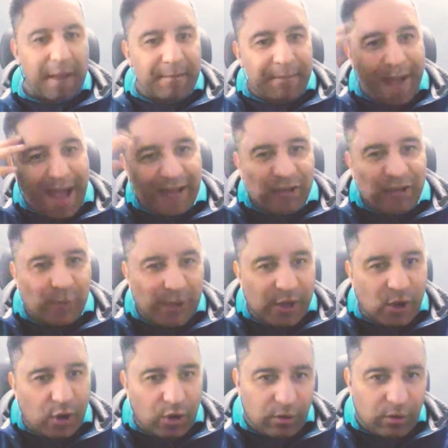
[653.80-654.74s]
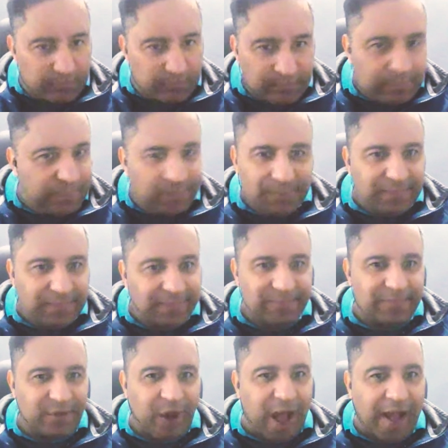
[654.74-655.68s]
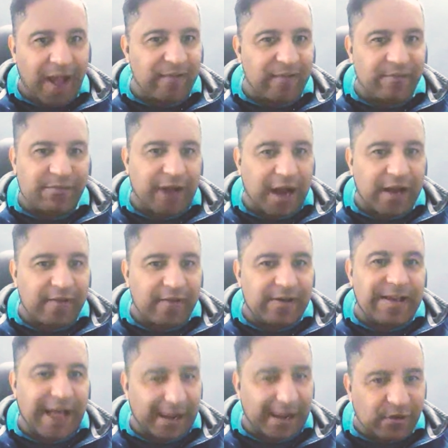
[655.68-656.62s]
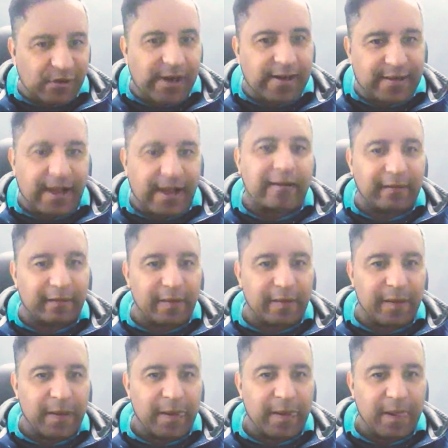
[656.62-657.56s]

My math will go, I can't even calculate that.